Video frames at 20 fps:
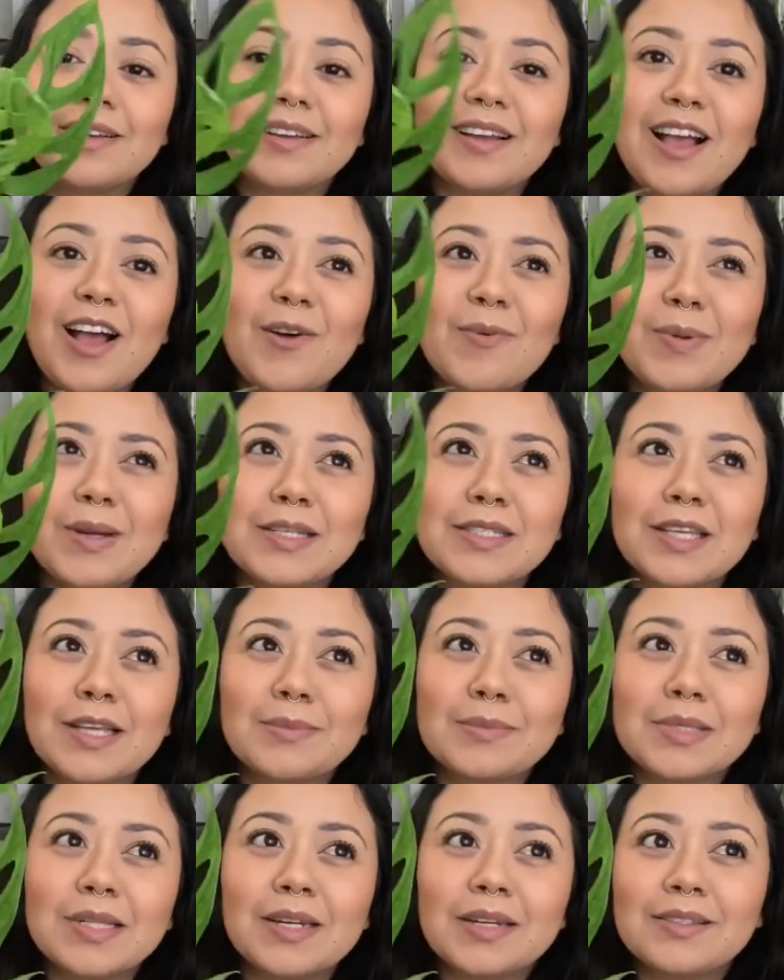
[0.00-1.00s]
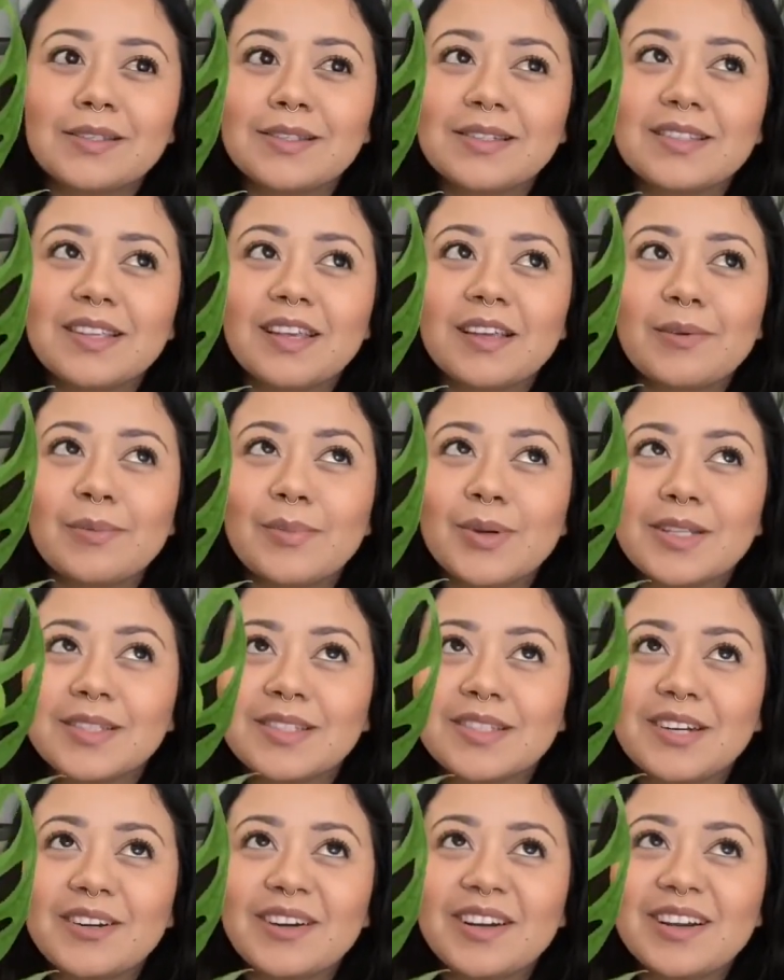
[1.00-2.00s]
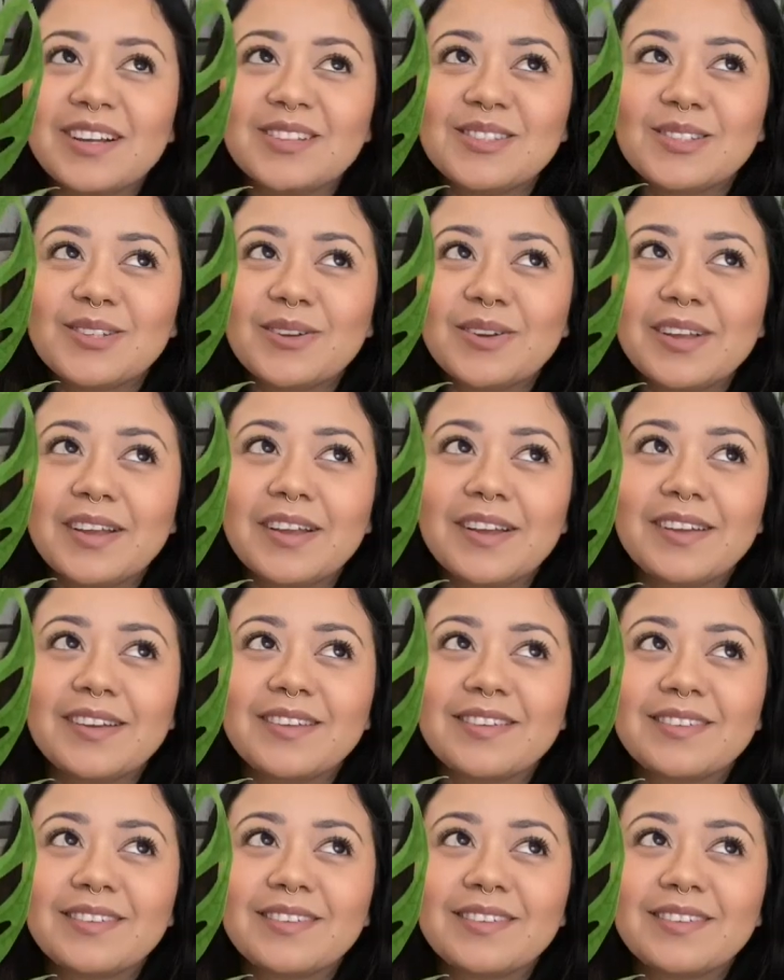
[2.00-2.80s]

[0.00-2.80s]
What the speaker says: how many times did I just say monstera adansonii,